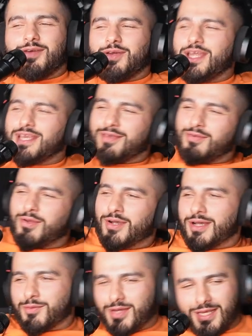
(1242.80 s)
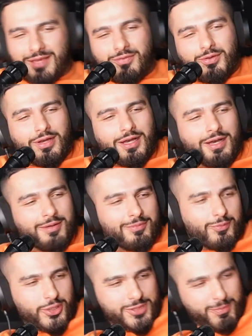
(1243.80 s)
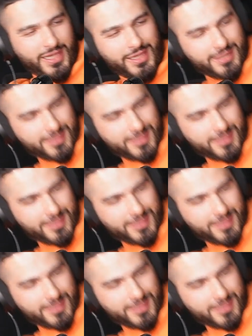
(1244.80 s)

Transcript: Where they give you a wash bag?